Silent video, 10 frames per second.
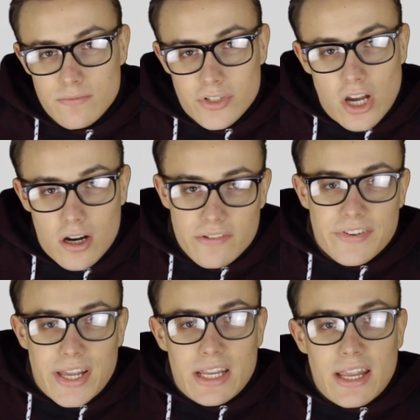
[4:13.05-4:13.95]

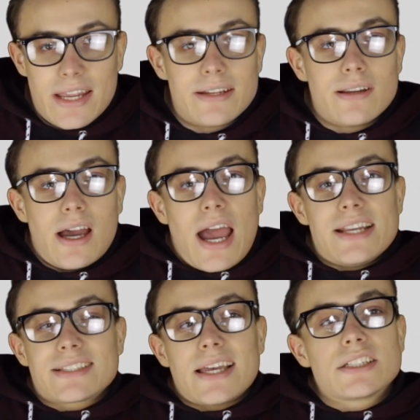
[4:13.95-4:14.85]
photography, and
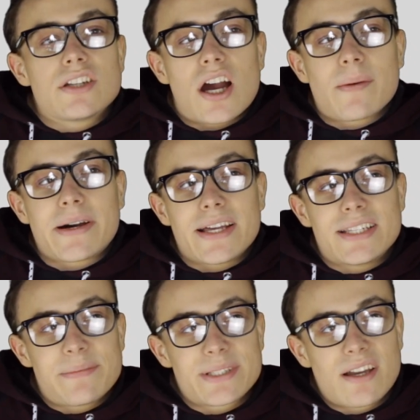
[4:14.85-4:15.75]
I just like to talk about
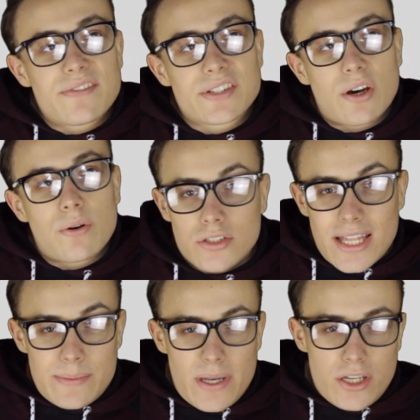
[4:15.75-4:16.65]
that type of stuff. So
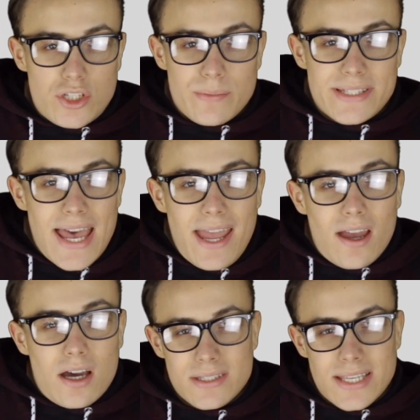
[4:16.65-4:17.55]
that's my YouTube
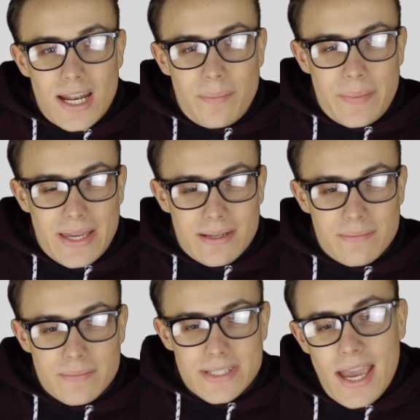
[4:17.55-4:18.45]
setup,
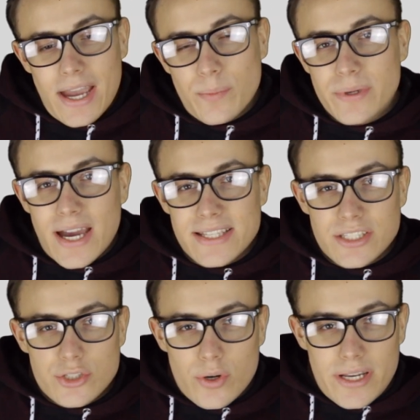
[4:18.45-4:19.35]
and I hope you guys
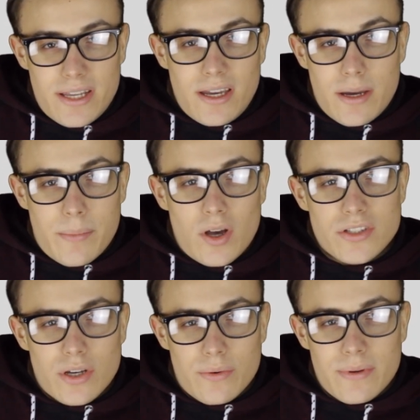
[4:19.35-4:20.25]
enjoyed.
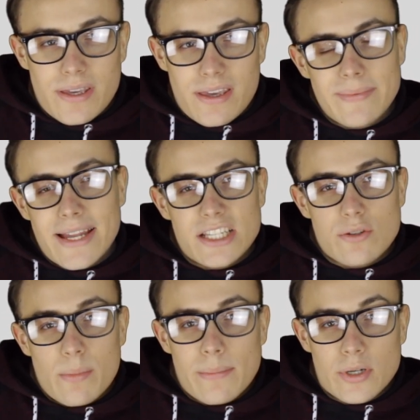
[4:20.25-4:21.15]
Also, something I
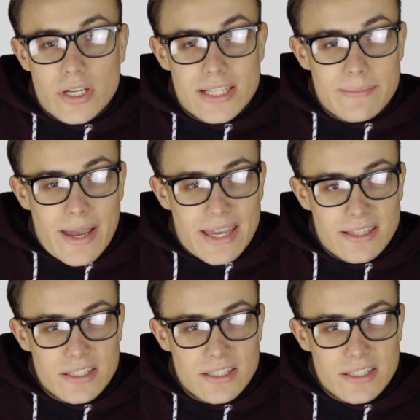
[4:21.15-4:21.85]
just remembered is my